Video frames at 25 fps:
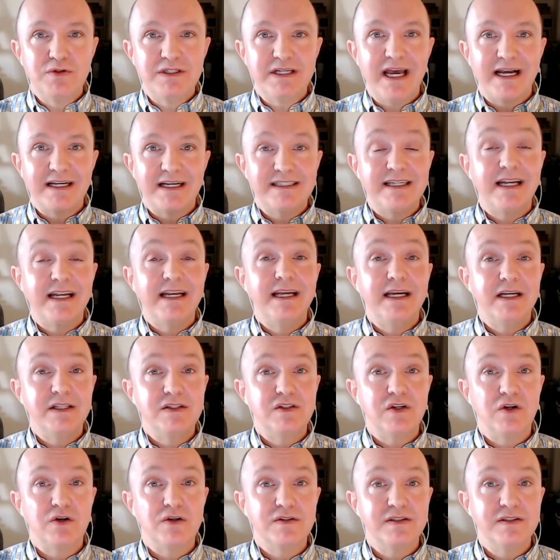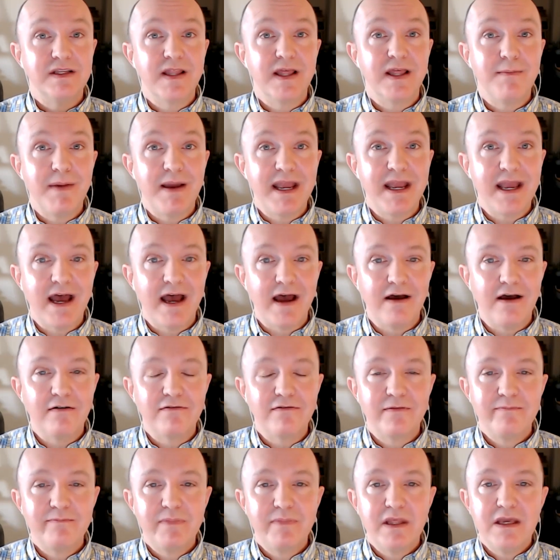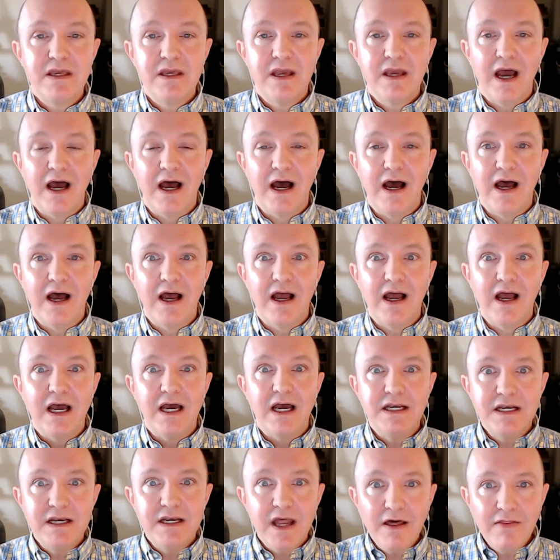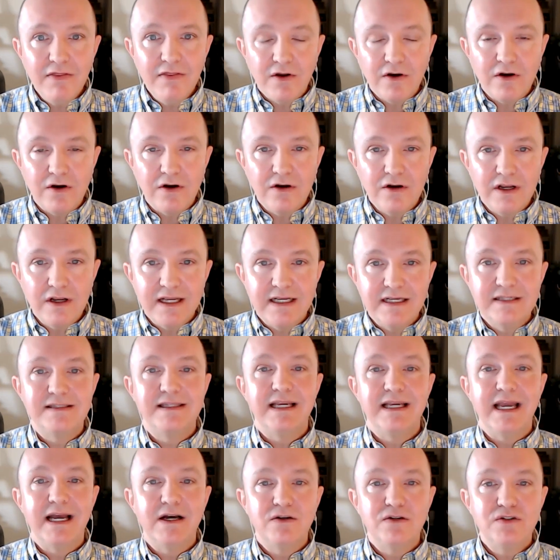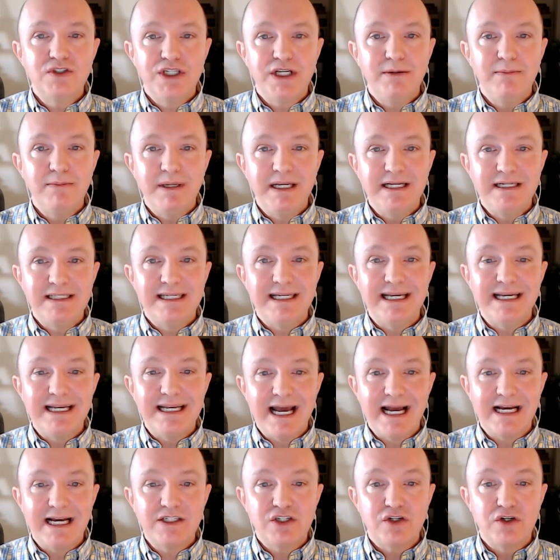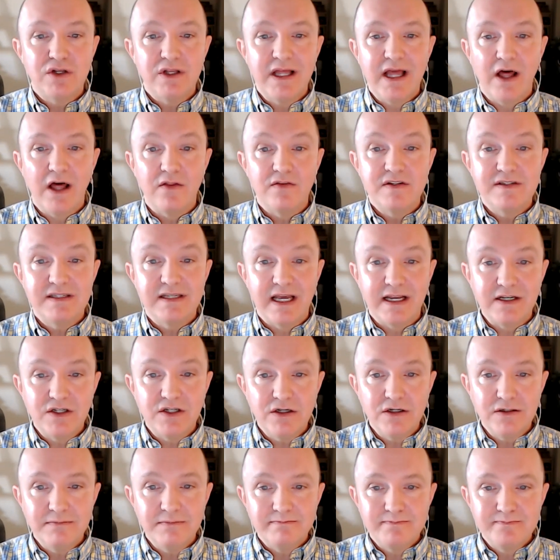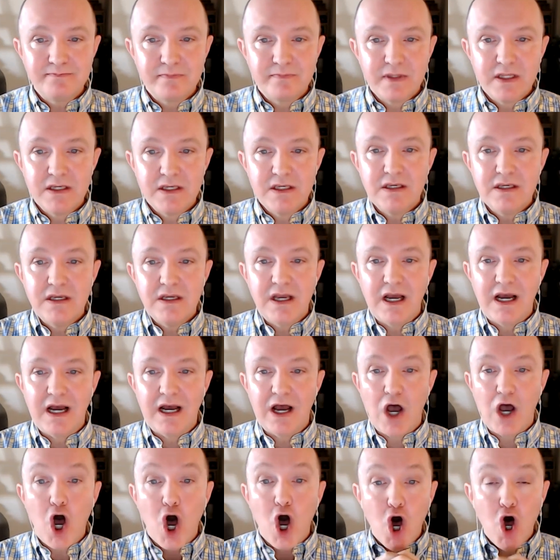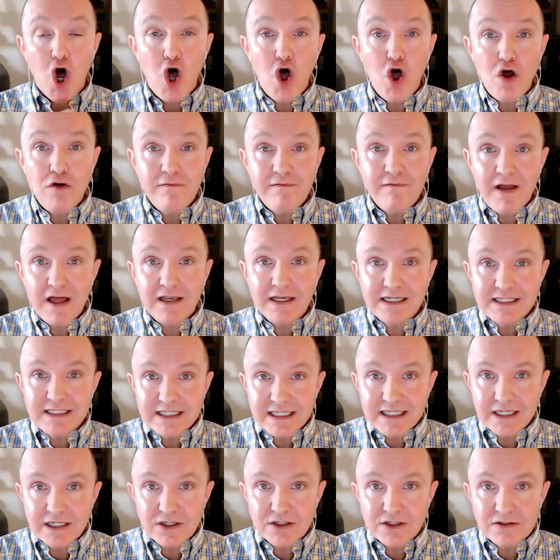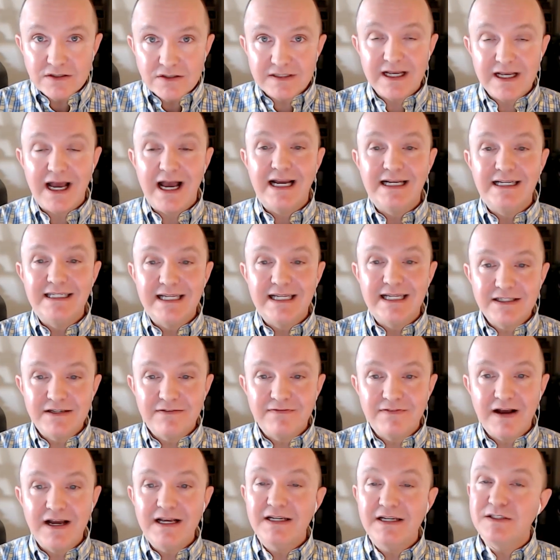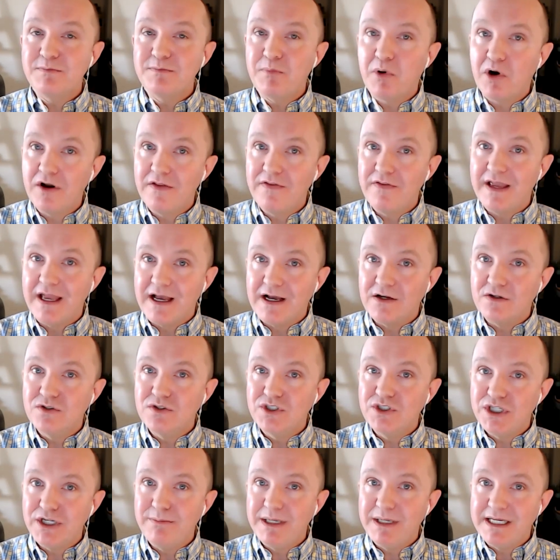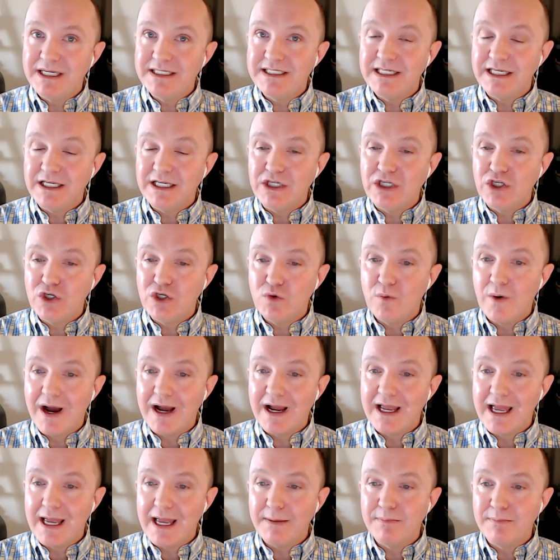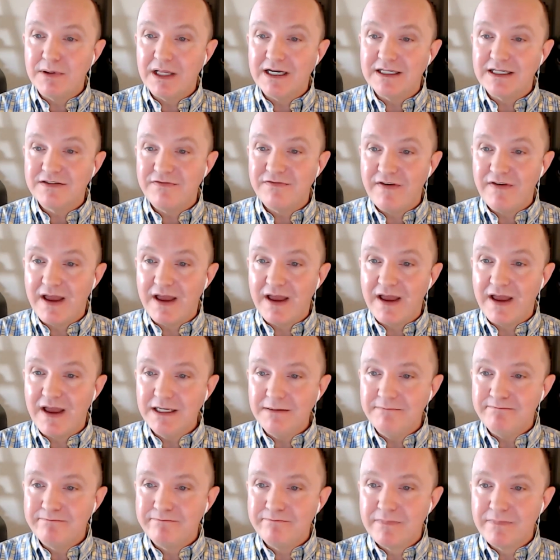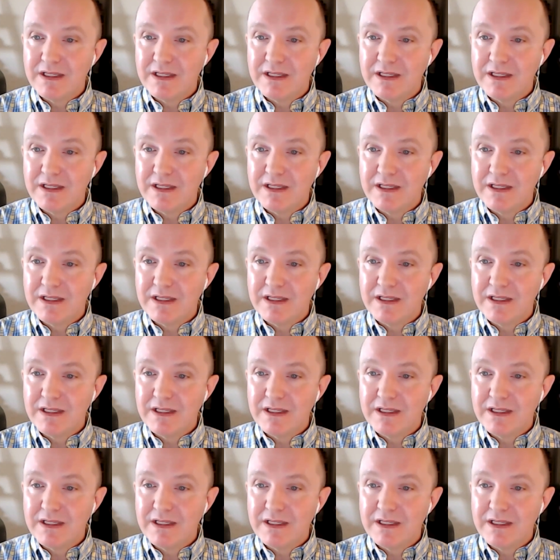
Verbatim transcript: text any concerns that they may have. Uh, another is the LGBT National Health Center. Uh, all volunteers identify as part of the LGBTQIA plus family.